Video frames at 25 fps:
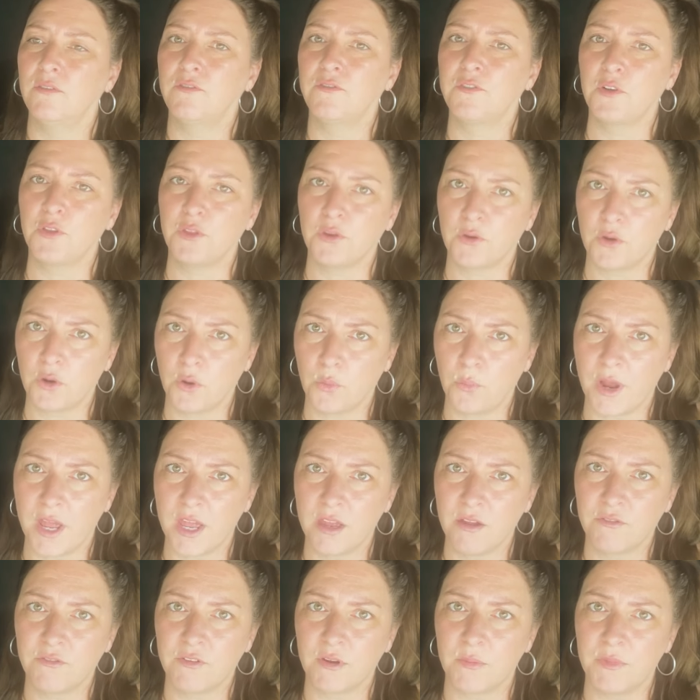further
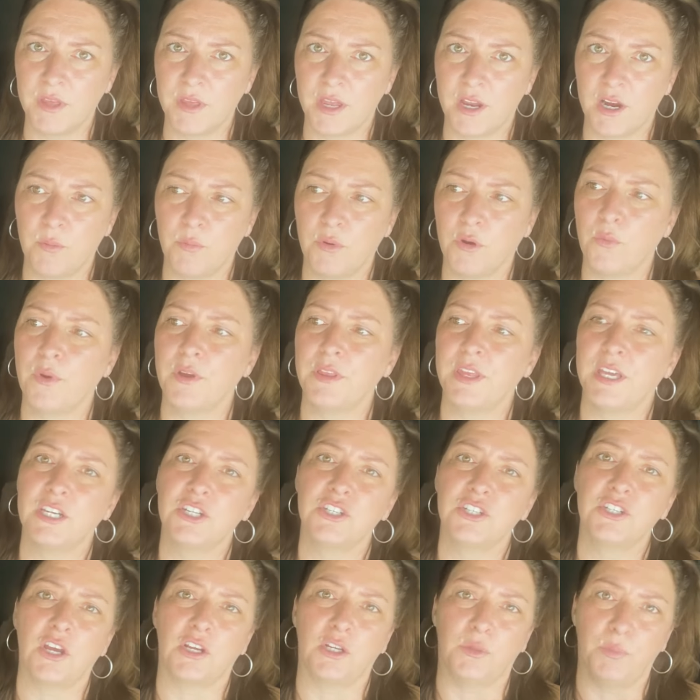away from the airport where they
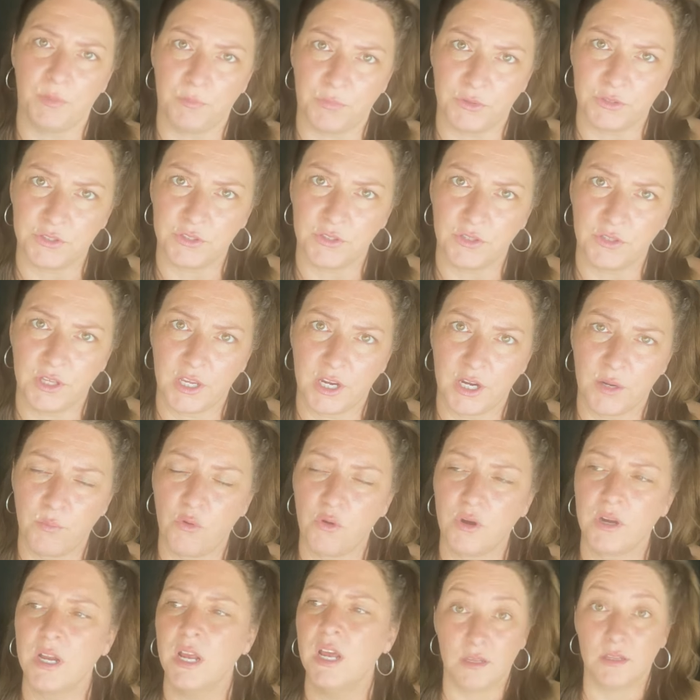shuttle people to the airport.